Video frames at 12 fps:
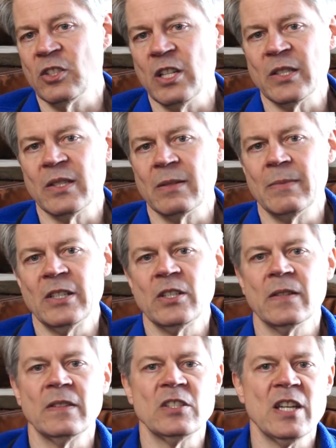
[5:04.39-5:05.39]
just as much
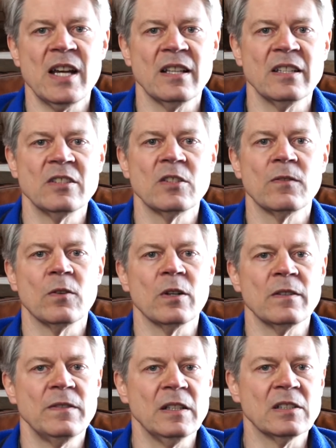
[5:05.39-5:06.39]
of a challenge for
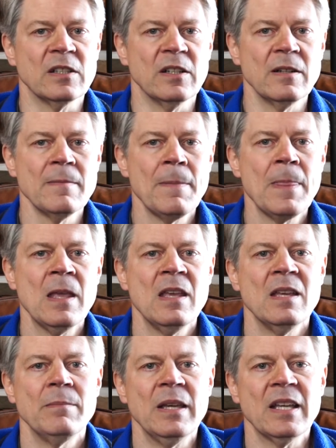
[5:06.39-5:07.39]
a filter
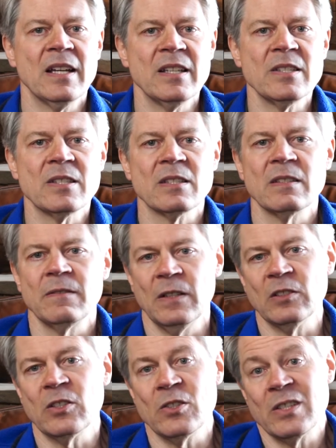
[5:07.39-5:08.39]
because
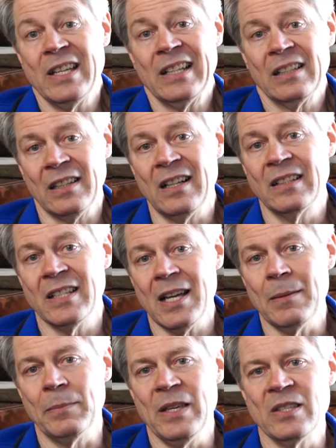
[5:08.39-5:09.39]
filters get clogged
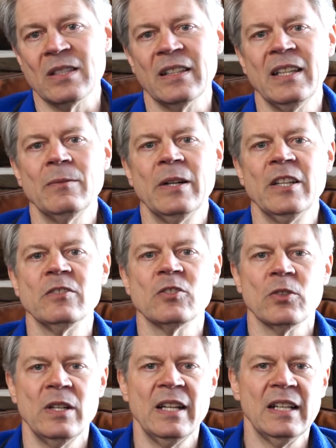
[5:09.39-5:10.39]
up easily when
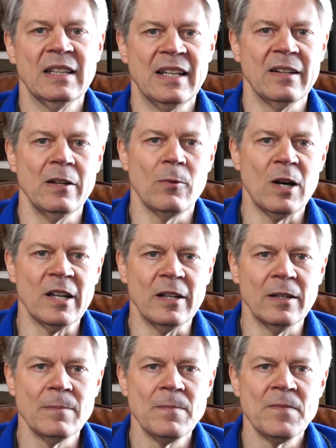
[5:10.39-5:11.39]
treating cloudy
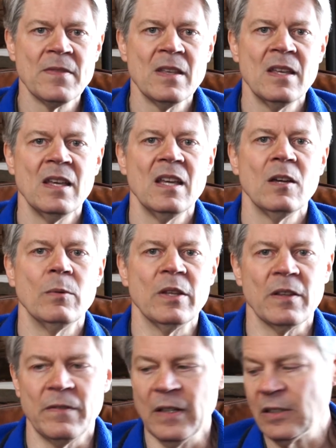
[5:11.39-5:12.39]
water.
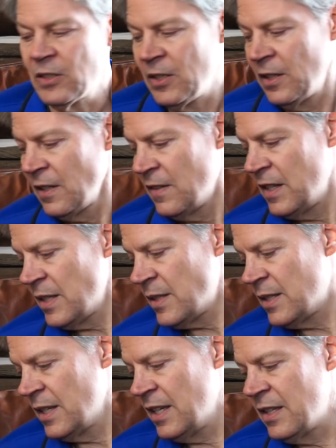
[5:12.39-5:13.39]
With a filter,
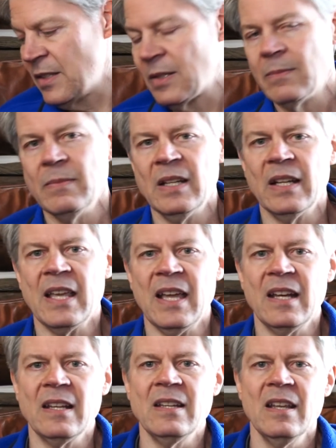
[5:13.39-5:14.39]
this is
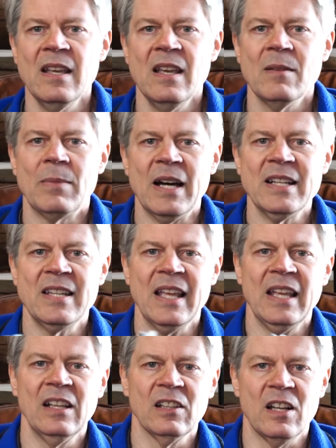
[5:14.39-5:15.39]
mitigated by
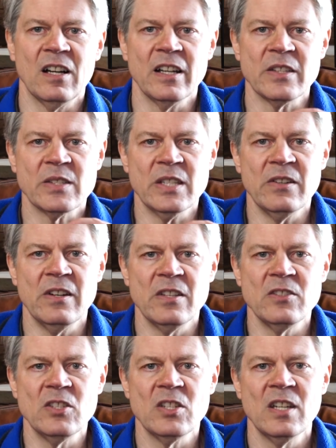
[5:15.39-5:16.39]
taking along a
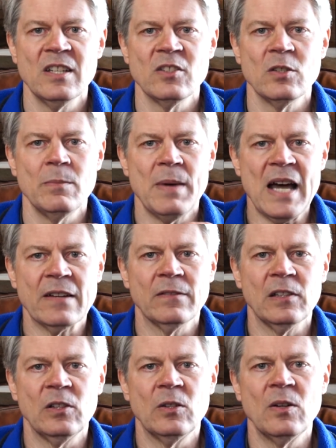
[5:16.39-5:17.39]
syringe to
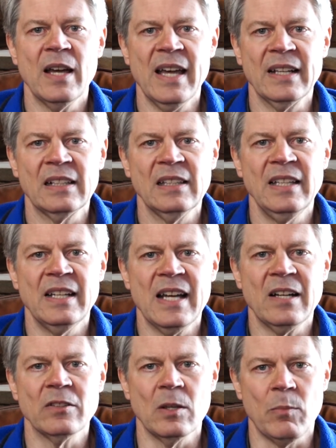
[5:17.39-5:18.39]
backflow and clean
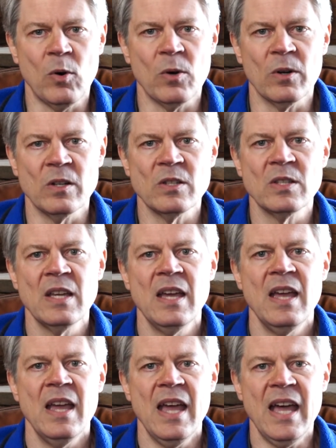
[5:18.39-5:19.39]
out the pores,
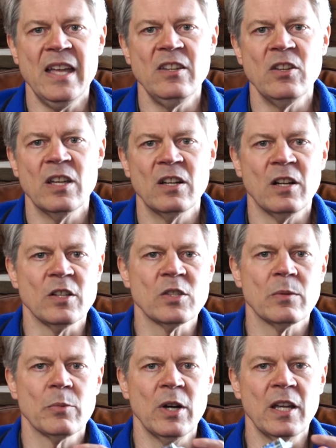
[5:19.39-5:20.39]
and you can
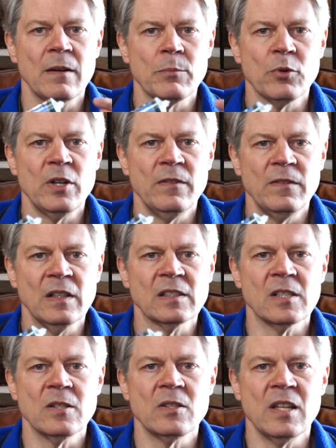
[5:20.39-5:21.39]
also bring a
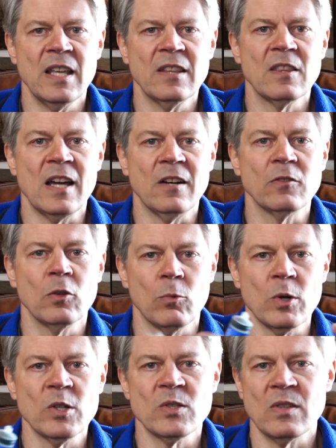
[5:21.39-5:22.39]
pre-filter to get out the
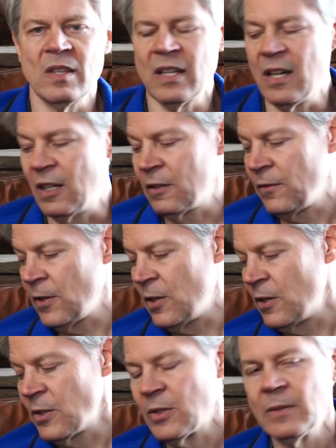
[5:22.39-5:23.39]
worst of the gunk
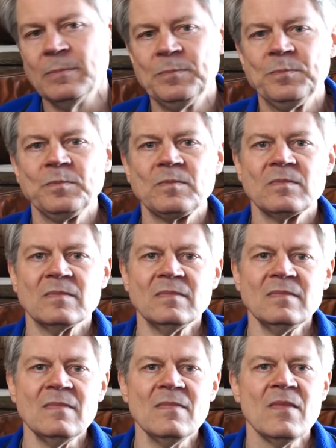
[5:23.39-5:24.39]
first.
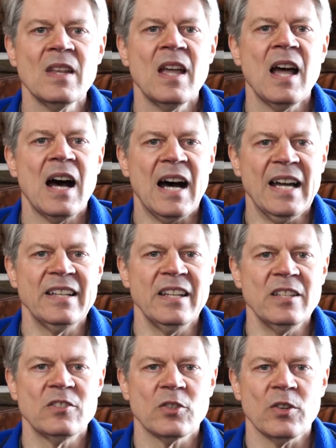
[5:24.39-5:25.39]
I
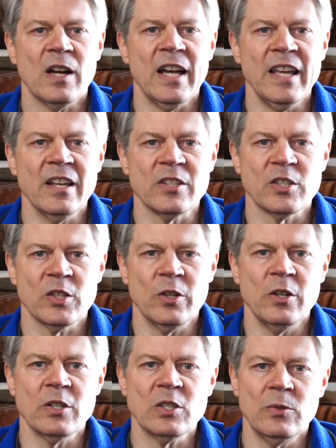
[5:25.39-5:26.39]
did try a
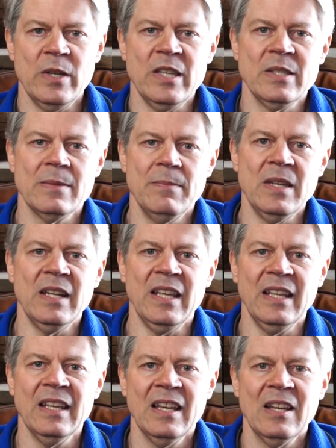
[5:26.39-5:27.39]
Sawyer Squeeze
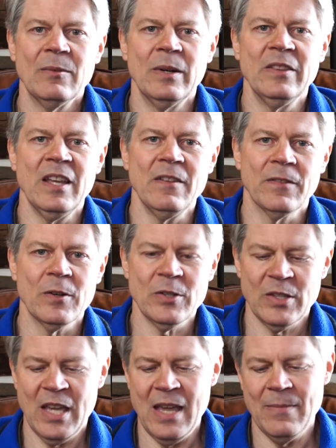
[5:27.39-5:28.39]
Mini when they
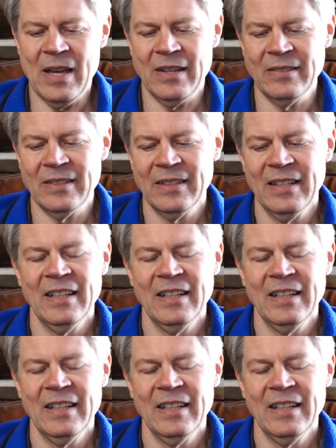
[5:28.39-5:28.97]
first came out,